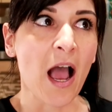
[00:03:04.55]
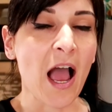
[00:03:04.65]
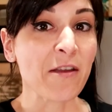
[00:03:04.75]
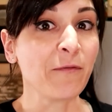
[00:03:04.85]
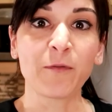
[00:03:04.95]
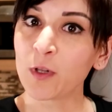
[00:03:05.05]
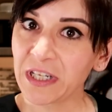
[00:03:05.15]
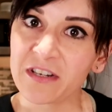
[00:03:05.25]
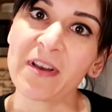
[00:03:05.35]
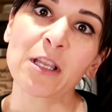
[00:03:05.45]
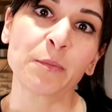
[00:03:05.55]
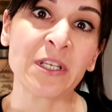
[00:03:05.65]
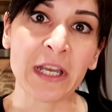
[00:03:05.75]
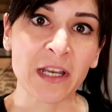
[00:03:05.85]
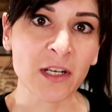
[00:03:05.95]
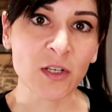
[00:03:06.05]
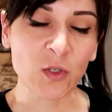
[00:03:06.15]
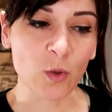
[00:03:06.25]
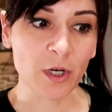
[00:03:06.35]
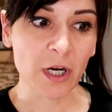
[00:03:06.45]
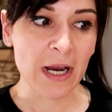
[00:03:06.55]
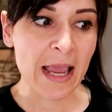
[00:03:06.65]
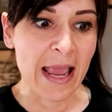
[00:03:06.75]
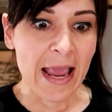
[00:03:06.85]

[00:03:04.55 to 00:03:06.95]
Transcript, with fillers: I fully developed an eating disorder